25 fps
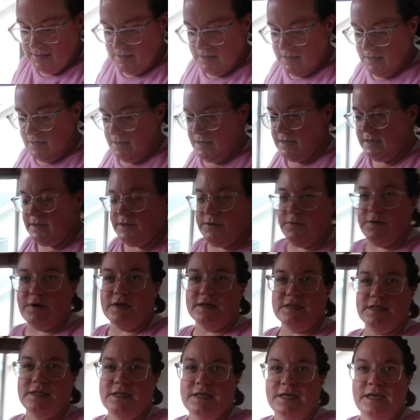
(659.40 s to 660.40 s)
And you
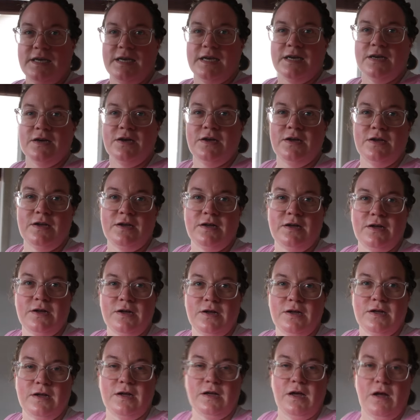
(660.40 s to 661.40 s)
are seeing
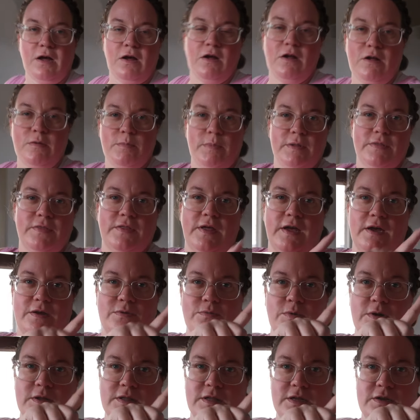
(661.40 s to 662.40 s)
all but
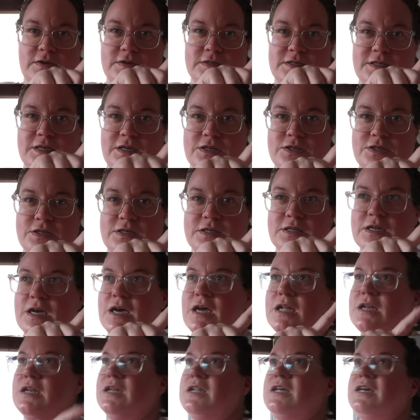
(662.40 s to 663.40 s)
that one little section
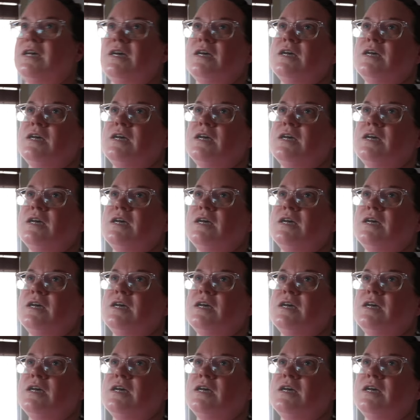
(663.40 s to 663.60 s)
done?